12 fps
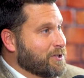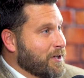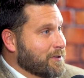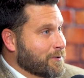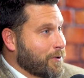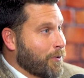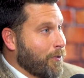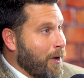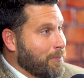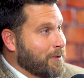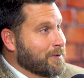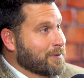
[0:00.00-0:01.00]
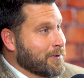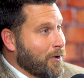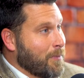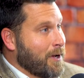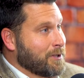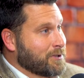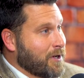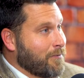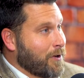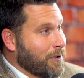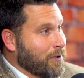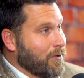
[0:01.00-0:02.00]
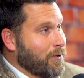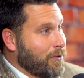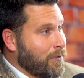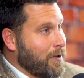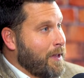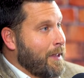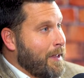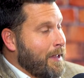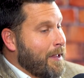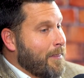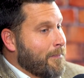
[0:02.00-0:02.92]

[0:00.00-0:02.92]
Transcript: just corrupted so much of our youth mm-hmm.